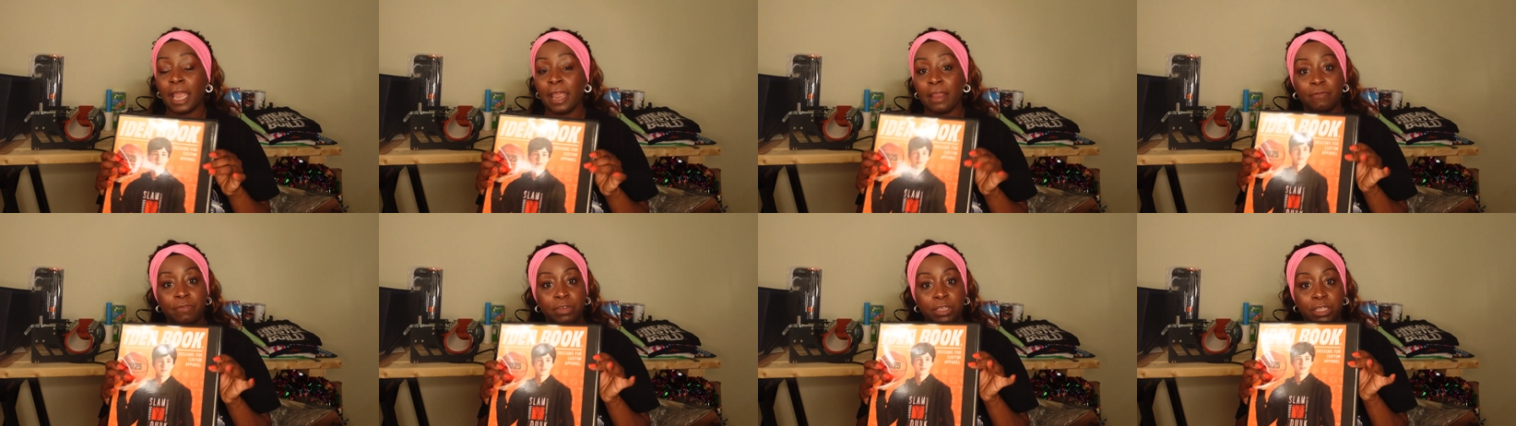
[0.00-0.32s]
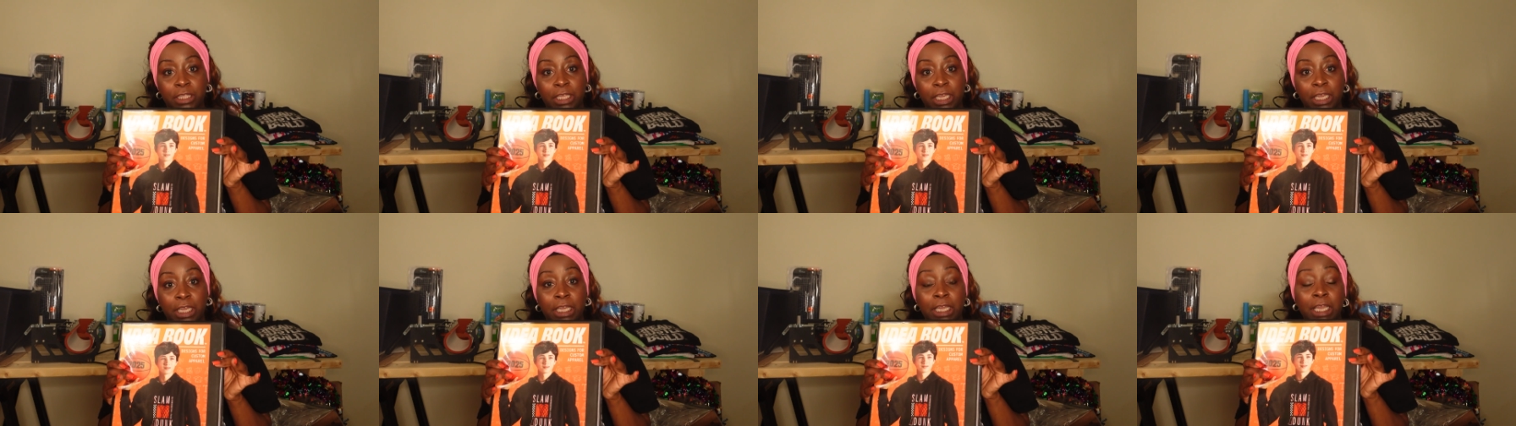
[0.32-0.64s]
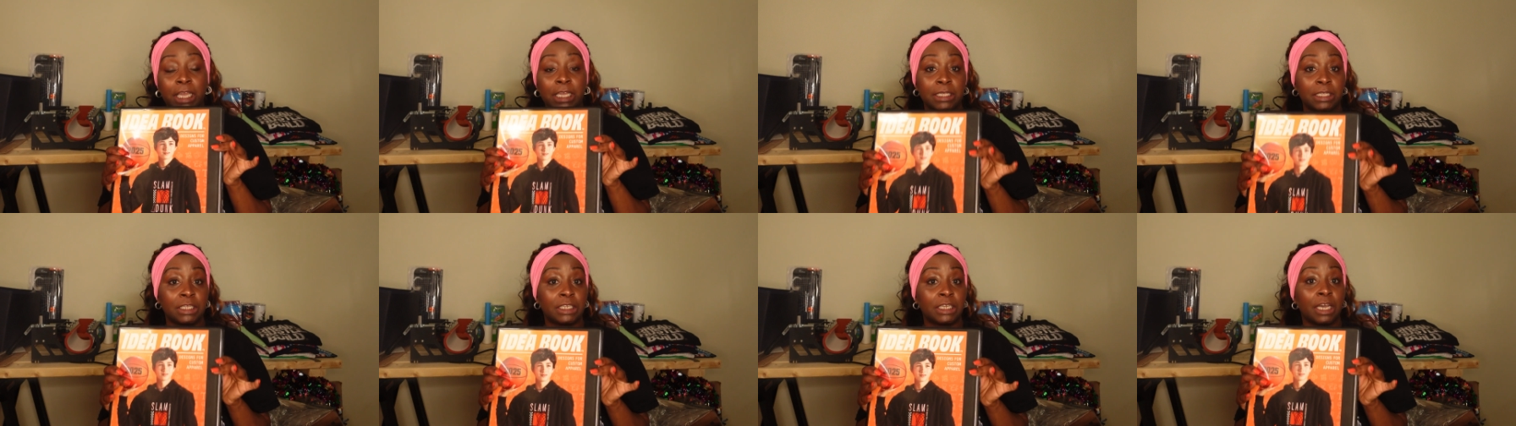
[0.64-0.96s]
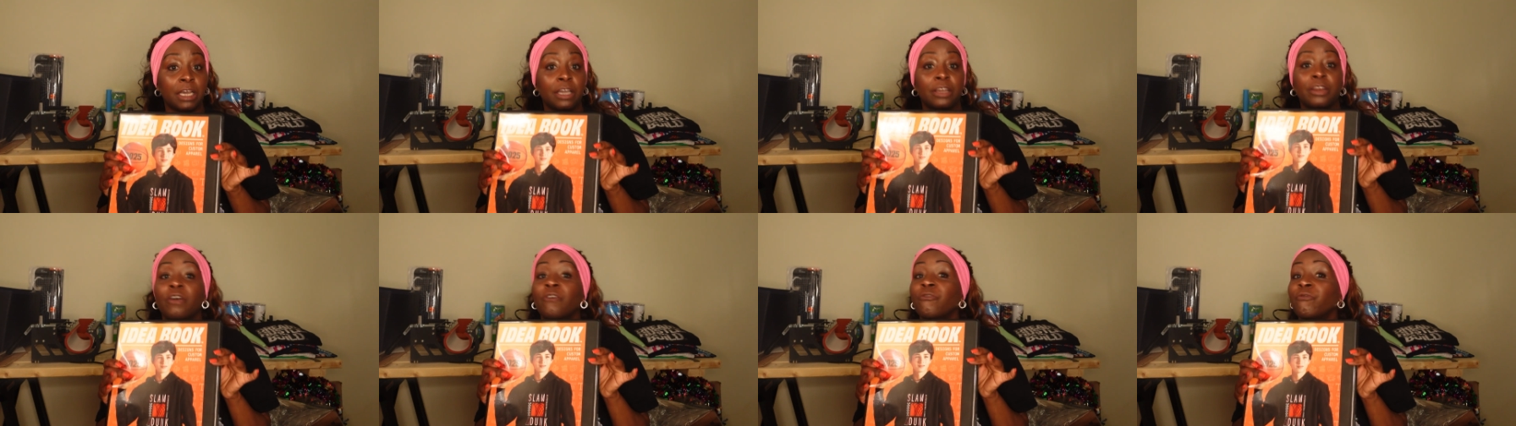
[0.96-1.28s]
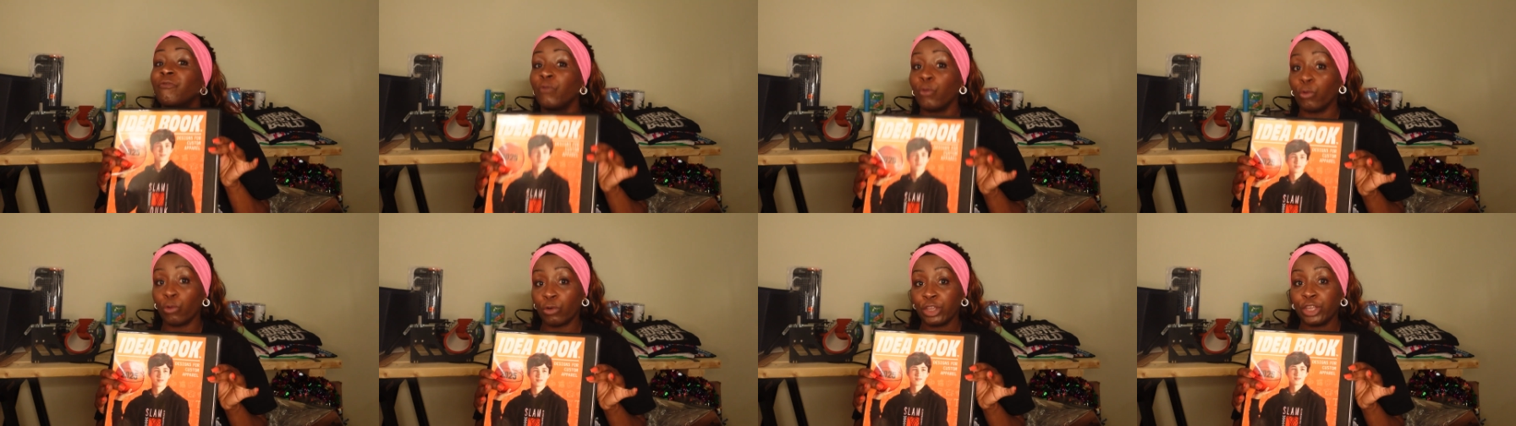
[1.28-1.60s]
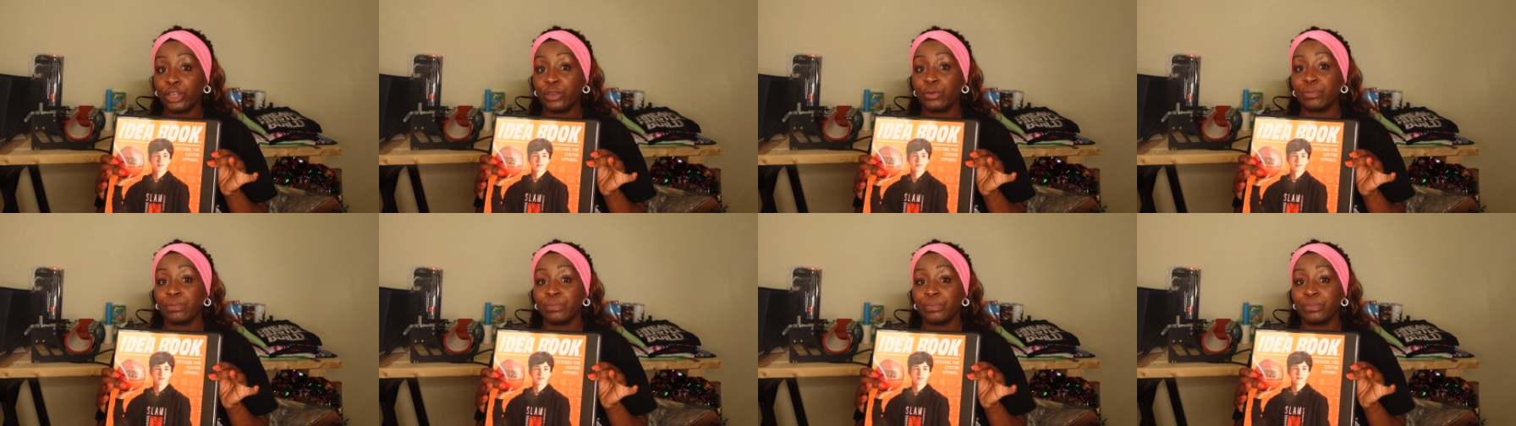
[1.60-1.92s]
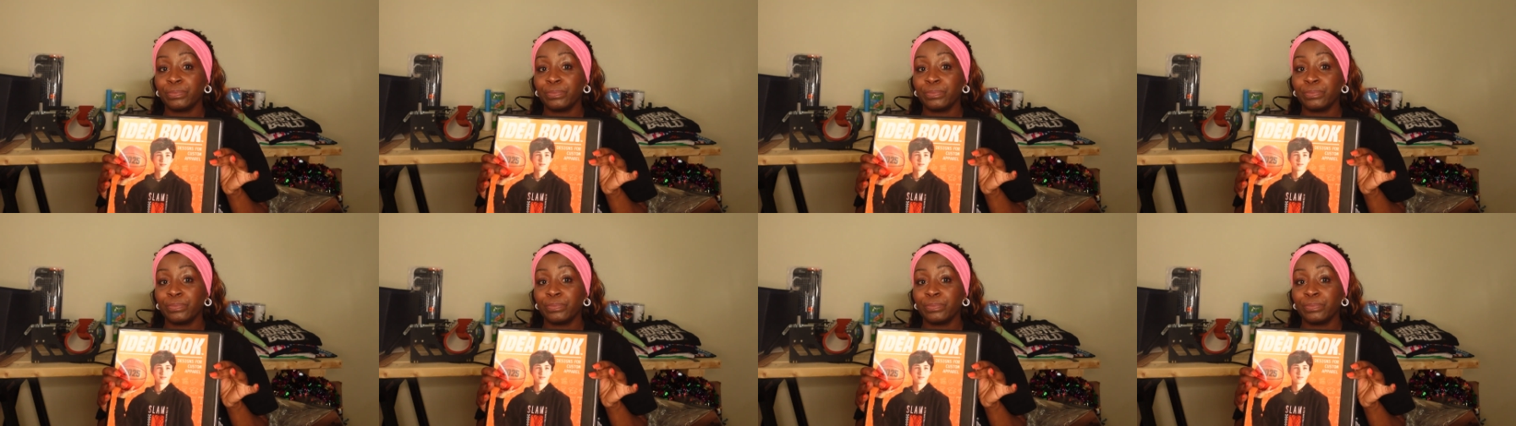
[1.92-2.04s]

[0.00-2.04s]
everything is done for you.